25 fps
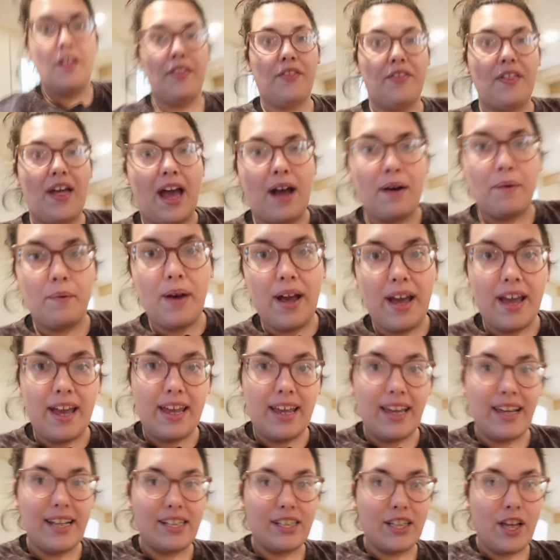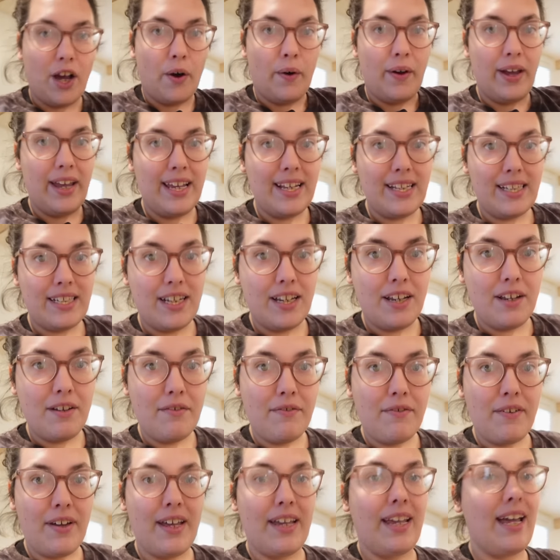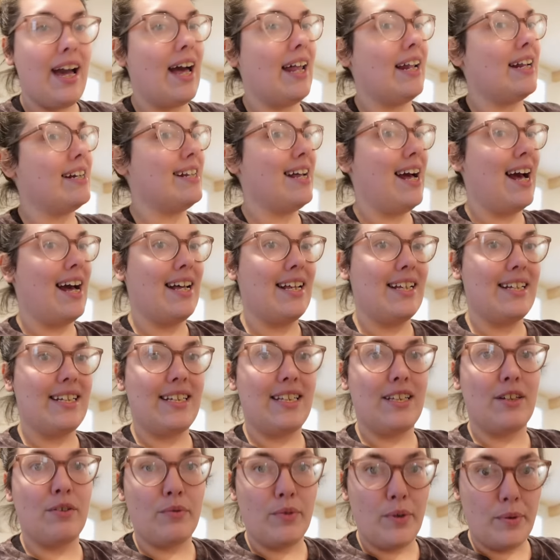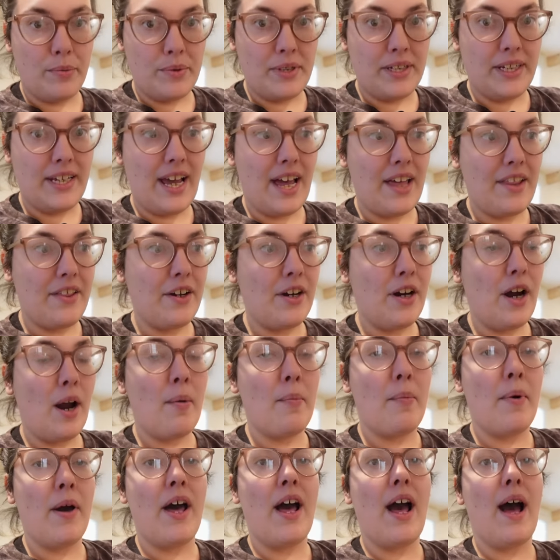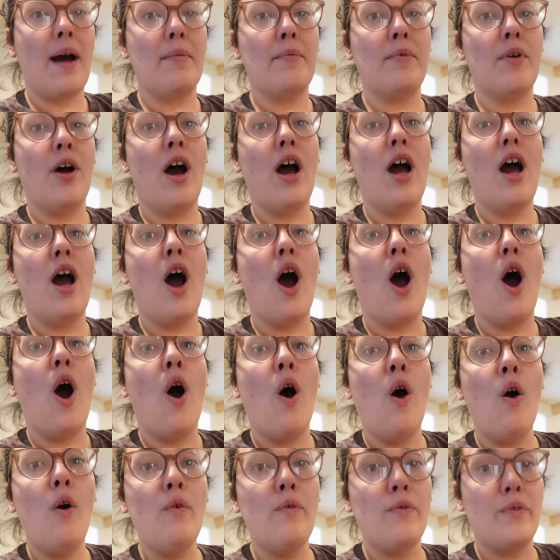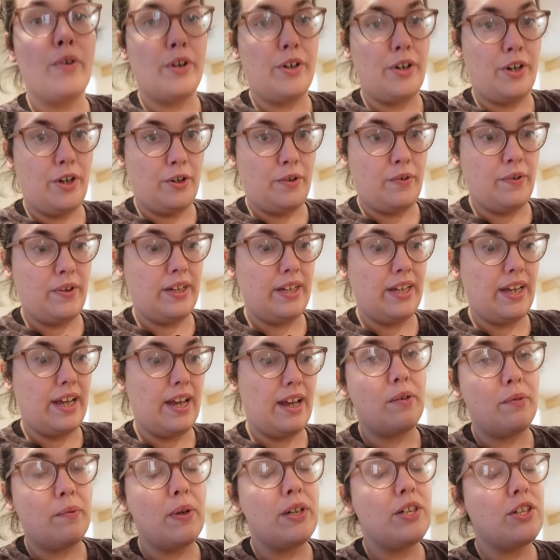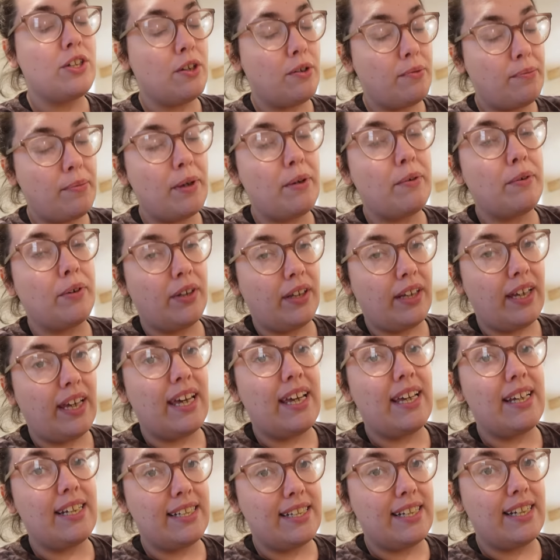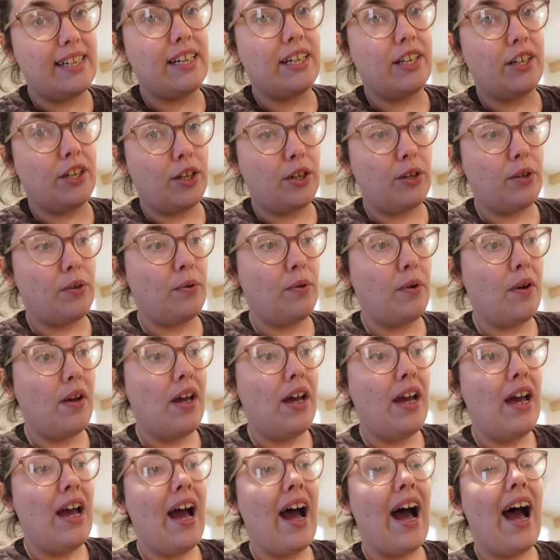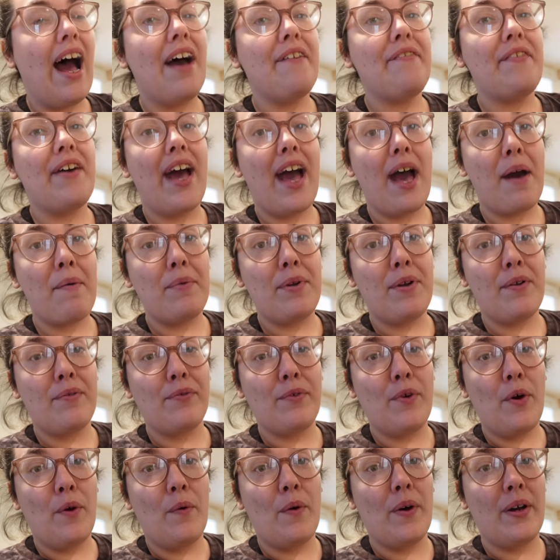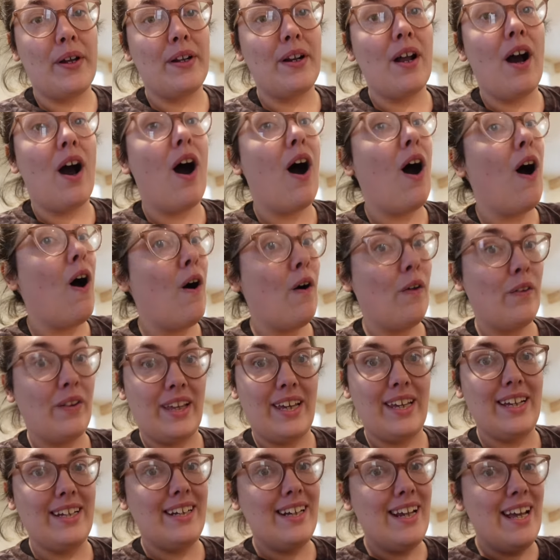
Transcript: That way it's cohesive, it kind of ties the room together, but I'm not overdoing it, which could be really easy to do. I have a habit of going all in.